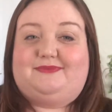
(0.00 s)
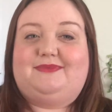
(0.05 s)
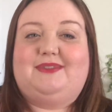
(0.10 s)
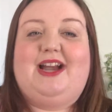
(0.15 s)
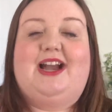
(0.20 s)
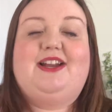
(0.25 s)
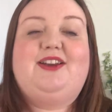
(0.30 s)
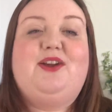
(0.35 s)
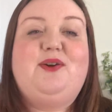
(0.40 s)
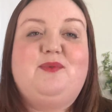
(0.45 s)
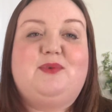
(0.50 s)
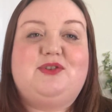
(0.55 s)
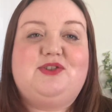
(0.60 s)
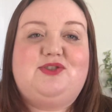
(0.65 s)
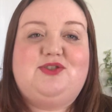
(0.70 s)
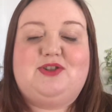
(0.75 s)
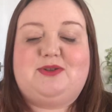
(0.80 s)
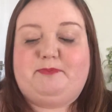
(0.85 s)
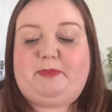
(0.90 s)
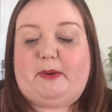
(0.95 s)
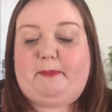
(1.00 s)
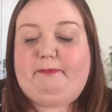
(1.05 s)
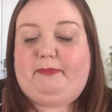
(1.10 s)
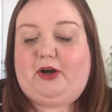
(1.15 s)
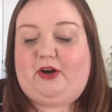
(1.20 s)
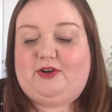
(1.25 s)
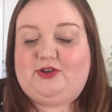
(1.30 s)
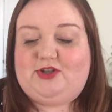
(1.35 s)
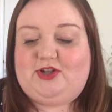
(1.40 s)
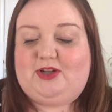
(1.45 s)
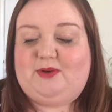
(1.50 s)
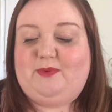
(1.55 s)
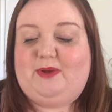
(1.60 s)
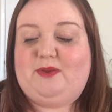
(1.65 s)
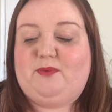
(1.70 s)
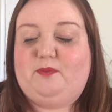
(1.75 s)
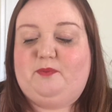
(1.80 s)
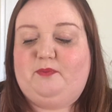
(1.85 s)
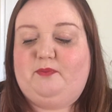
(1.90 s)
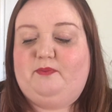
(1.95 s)
I don't want to just bombard you
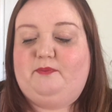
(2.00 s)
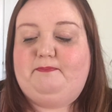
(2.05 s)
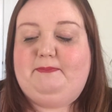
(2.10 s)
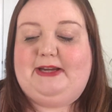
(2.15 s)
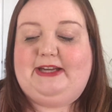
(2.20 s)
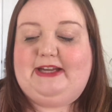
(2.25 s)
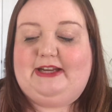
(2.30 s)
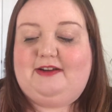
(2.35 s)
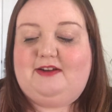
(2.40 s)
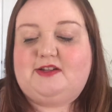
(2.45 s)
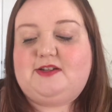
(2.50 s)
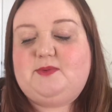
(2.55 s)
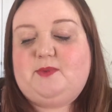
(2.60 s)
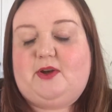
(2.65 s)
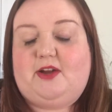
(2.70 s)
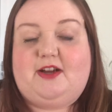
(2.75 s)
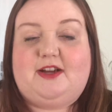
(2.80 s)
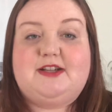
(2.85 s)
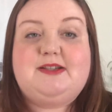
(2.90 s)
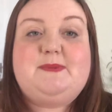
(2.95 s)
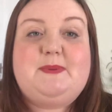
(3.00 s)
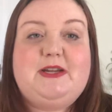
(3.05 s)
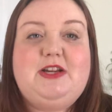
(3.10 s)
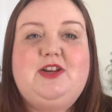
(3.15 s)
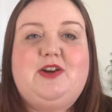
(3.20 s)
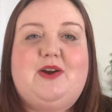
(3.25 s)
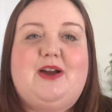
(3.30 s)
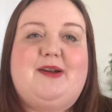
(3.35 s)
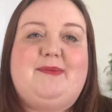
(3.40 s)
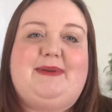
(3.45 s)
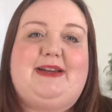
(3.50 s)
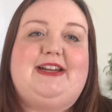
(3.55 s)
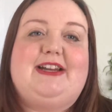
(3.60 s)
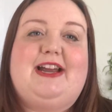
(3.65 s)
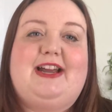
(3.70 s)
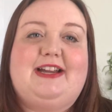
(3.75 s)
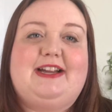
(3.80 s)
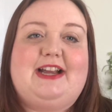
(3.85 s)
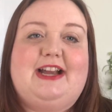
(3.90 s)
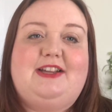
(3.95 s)
with meaningless words, but you know what I mean,
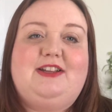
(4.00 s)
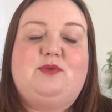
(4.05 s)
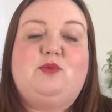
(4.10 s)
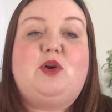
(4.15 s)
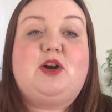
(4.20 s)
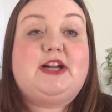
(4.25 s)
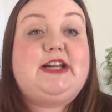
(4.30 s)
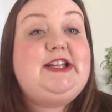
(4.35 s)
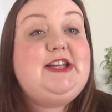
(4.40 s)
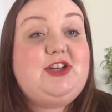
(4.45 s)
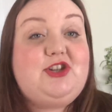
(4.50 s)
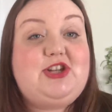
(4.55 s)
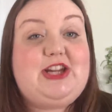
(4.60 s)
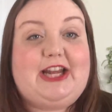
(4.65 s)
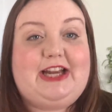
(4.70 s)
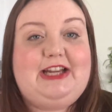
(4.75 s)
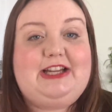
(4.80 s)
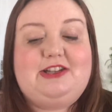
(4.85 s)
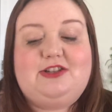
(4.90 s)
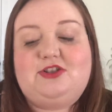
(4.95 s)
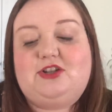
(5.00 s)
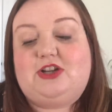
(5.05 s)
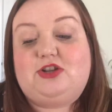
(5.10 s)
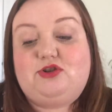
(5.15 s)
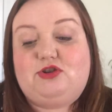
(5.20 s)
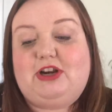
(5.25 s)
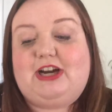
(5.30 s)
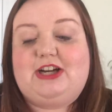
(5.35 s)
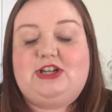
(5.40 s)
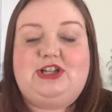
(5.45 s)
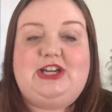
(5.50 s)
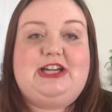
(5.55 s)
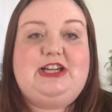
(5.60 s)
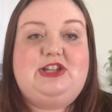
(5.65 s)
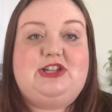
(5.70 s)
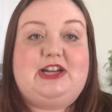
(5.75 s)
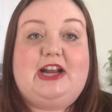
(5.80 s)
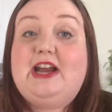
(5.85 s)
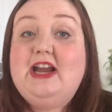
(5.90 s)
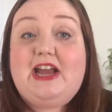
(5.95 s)
like what can you change, and try
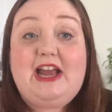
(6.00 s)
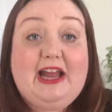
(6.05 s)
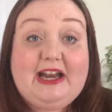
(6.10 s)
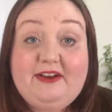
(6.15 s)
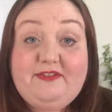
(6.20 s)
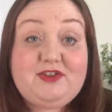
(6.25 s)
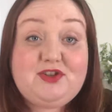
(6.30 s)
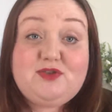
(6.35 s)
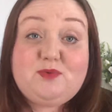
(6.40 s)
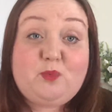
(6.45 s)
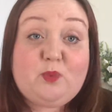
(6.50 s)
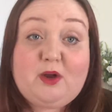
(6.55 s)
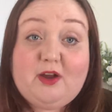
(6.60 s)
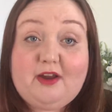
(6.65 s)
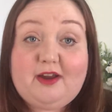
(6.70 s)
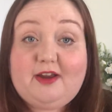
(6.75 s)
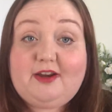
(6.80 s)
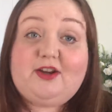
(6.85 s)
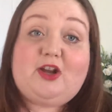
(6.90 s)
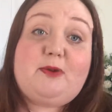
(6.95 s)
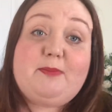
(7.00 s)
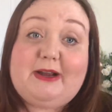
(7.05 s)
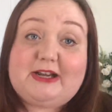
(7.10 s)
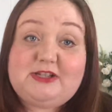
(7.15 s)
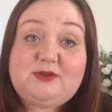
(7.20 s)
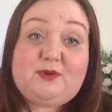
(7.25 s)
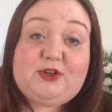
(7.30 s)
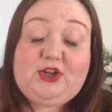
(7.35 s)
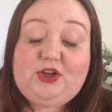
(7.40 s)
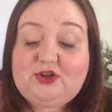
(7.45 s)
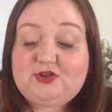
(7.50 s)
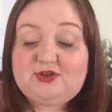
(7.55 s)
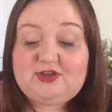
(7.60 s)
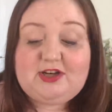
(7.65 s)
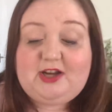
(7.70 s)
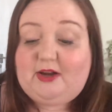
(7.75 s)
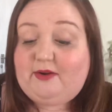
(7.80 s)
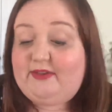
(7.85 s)
changing it, and if it doesn't work, go back to what you used to do,